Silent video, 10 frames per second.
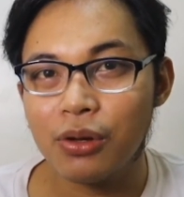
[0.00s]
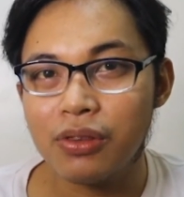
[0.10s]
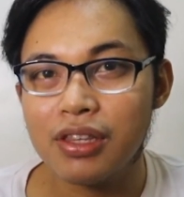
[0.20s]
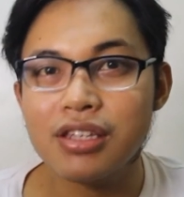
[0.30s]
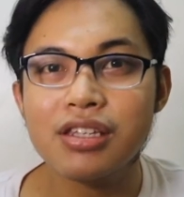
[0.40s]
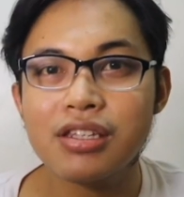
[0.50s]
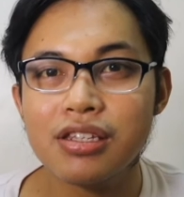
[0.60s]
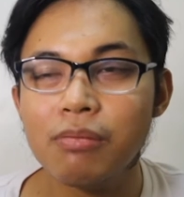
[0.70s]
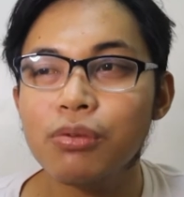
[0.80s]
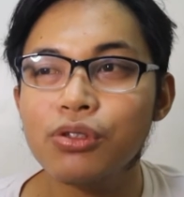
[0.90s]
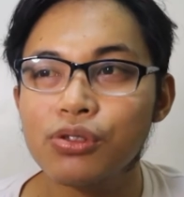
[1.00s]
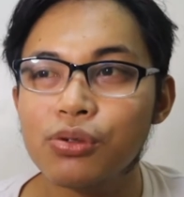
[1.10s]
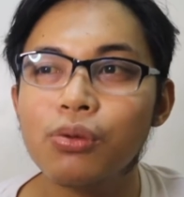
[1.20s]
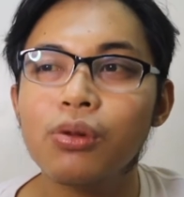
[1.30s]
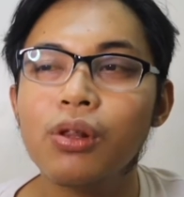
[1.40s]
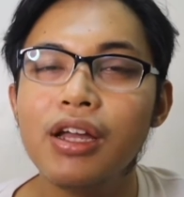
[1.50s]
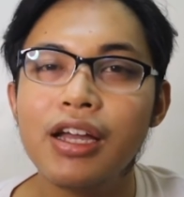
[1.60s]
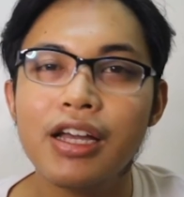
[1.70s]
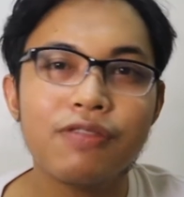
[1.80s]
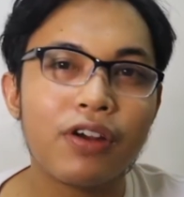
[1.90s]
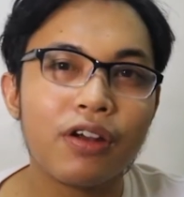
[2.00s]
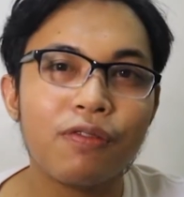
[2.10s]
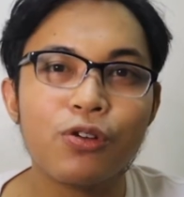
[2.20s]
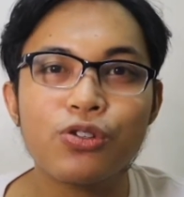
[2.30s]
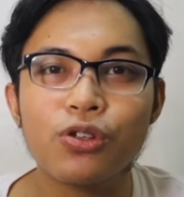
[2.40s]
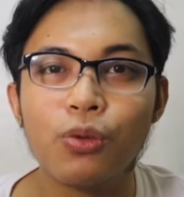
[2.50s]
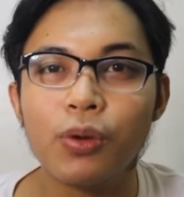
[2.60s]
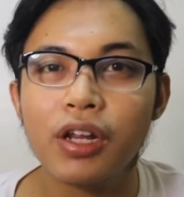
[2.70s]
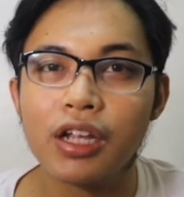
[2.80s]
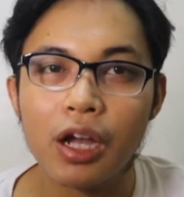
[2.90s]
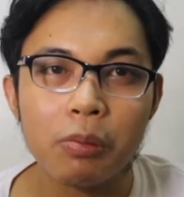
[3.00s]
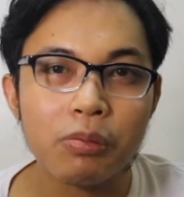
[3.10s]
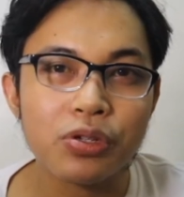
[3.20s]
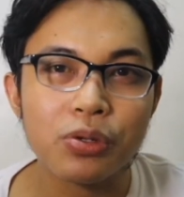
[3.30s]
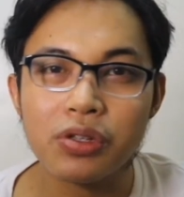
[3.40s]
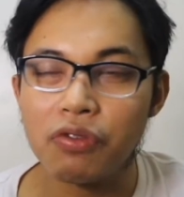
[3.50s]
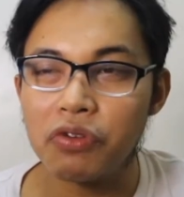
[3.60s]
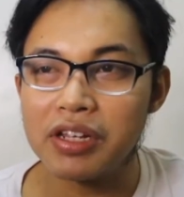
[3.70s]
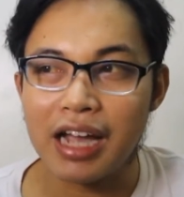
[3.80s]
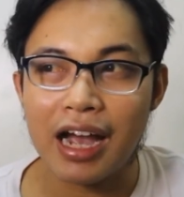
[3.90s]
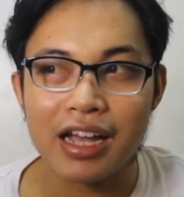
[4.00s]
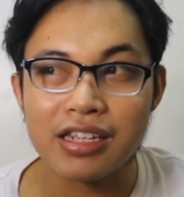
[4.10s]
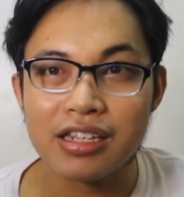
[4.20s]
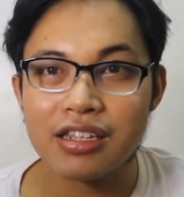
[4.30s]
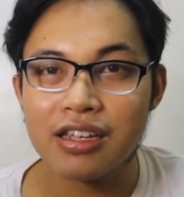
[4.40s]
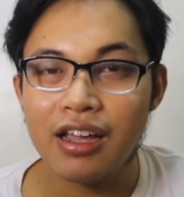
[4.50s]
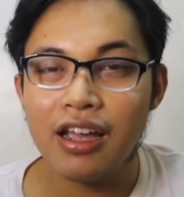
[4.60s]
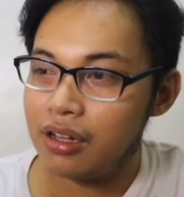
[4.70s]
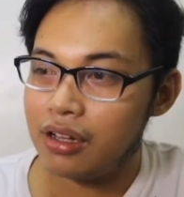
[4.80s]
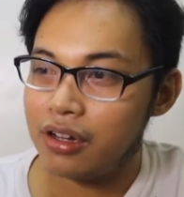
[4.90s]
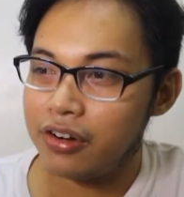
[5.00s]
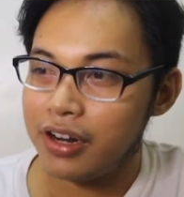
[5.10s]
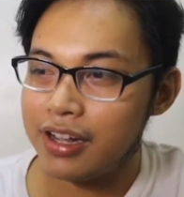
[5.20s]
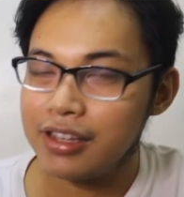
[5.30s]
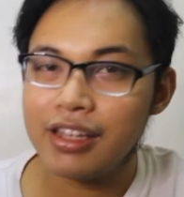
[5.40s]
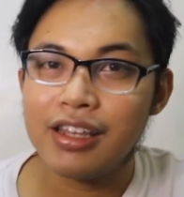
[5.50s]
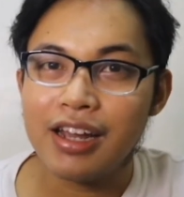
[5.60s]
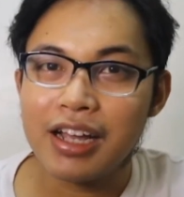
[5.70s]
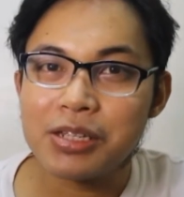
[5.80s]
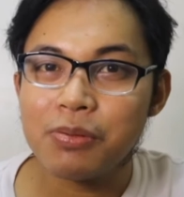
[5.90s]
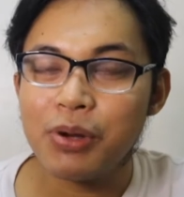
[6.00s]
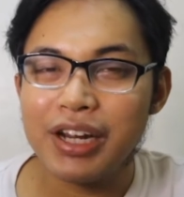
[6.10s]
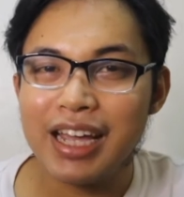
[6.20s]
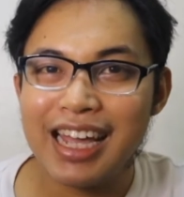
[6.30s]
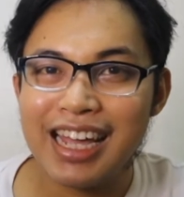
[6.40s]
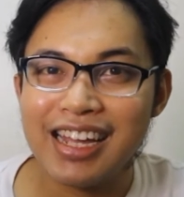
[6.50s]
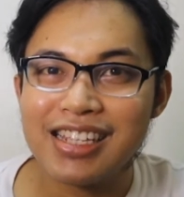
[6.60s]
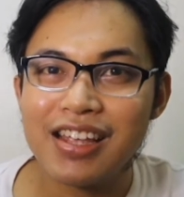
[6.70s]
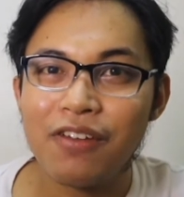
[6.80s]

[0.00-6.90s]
this simple tool is very versatile when it comes to different tasks. All right, the next one is